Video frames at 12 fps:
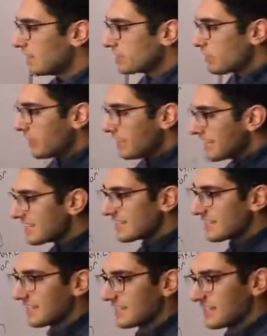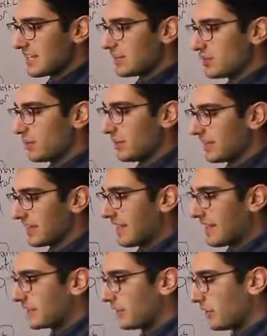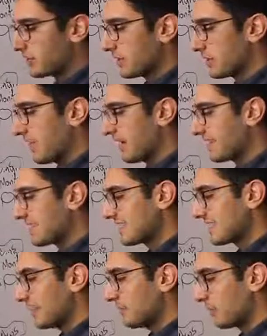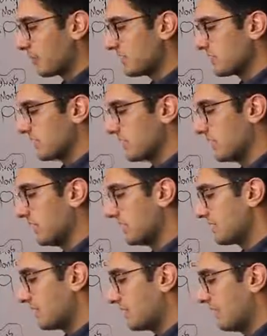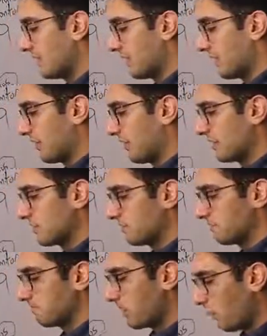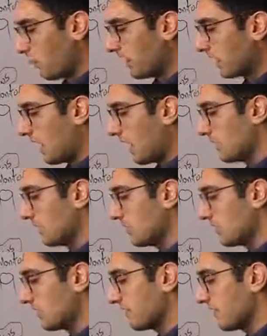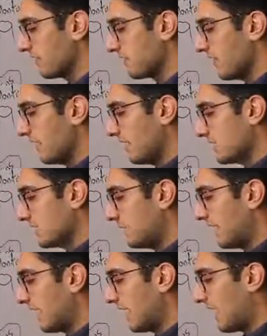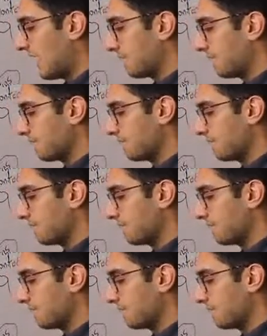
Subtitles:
So this is an extension point that allows Vault to apply this same principle to many different things. One common use of this is PKI.